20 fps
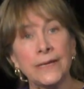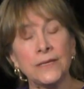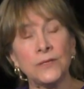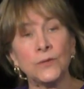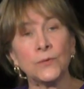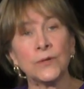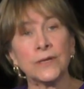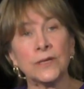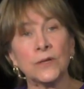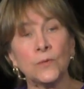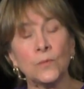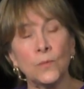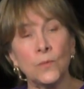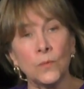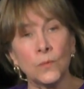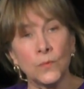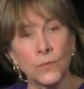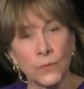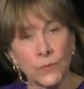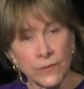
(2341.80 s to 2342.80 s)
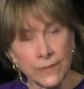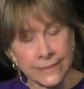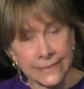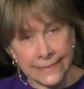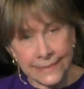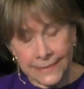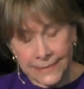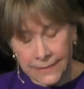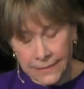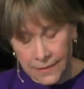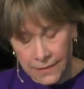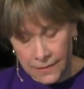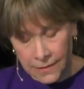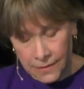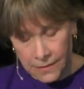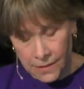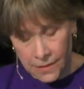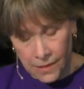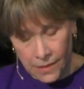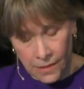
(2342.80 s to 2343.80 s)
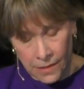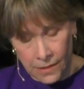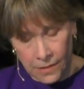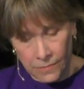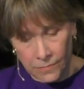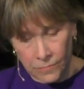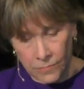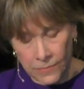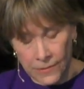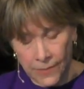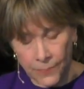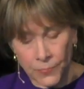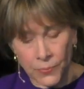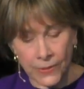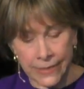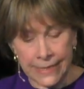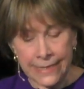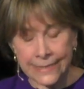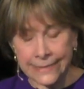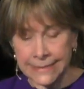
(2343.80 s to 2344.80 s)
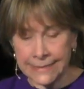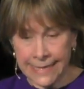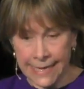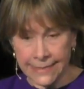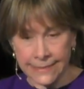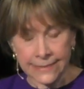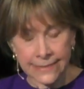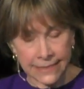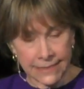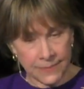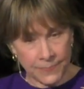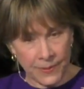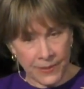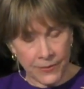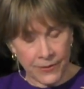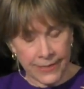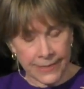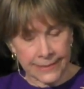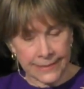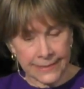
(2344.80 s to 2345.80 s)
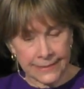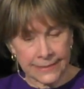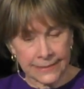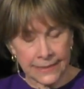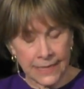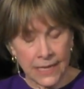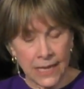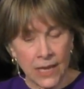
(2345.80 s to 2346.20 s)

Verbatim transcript: you can, this is a, a pretty intense experience,